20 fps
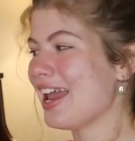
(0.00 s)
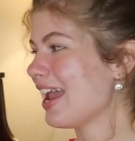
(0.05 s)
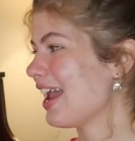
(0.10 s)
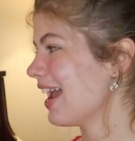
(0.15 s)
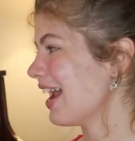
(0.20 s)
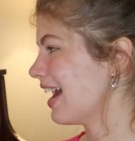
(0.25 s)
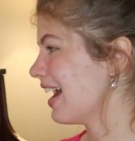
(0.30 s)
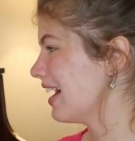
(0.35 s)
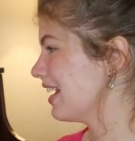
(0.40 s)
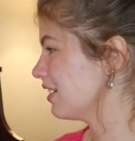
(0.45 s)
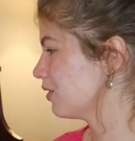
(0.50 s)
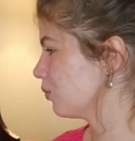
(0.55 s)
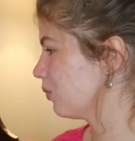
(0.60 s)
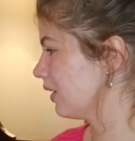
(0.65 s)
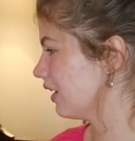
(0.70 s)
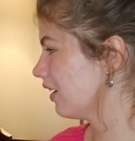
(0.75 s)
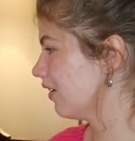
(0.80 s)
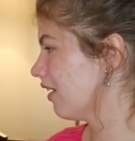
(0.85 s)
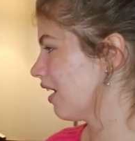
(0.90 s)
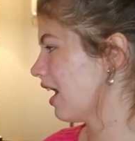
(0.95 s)
And
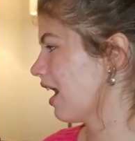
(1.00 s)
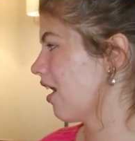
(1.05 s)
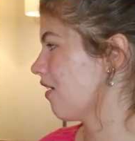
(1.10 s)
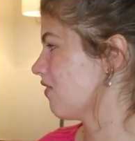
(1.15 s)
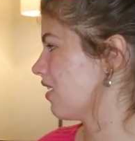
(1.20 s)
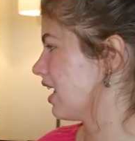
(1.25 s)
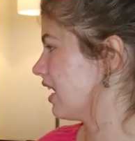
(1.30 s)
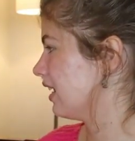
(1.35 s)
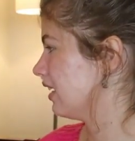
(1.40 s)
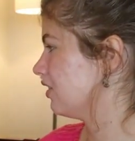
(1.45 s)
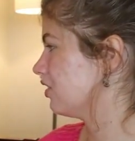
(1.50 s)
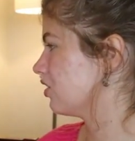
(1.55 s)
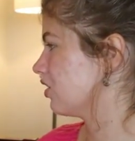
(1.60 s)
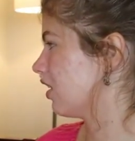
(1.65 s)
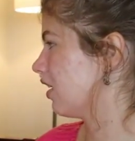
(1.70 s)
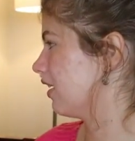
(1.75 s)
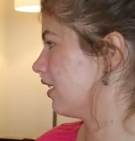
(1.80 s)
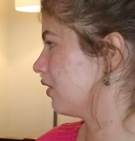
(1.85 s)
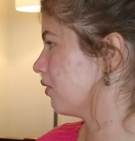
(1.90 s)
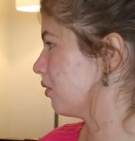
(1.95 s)
we don't have any
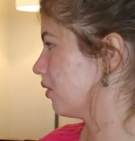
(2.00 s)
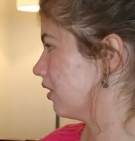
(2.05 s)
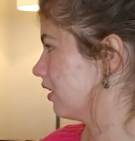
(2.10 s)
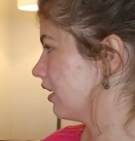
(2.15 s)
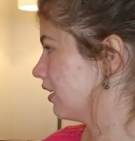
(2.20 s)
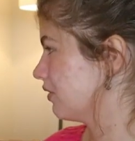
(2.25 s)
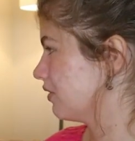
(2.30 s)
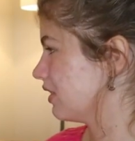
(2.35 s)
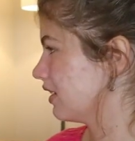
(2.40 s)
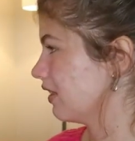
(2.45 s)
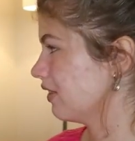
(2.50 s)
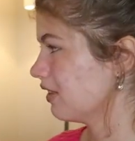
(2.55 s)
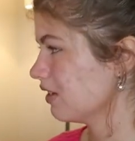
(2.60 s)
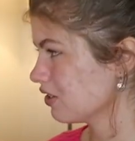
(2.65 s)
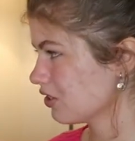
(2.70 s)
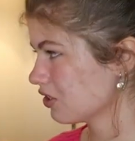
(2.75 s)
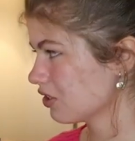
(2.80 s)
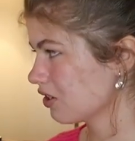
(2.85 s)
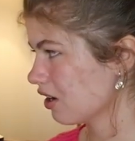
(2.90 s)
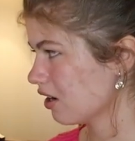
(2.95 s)
dotted quarter notes in
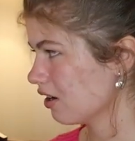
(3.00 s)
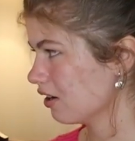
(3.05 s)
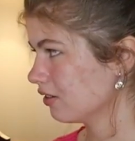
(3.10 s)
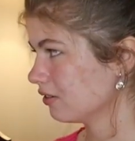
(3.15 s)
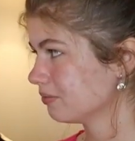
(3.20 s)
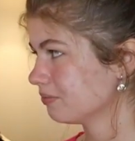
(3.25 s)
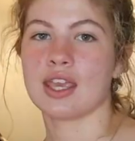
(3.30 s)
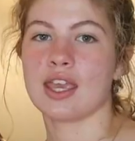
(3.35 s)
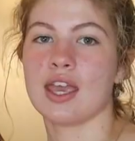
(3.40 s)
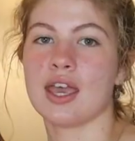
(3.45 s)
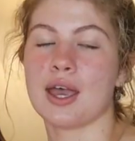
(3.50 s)
this song,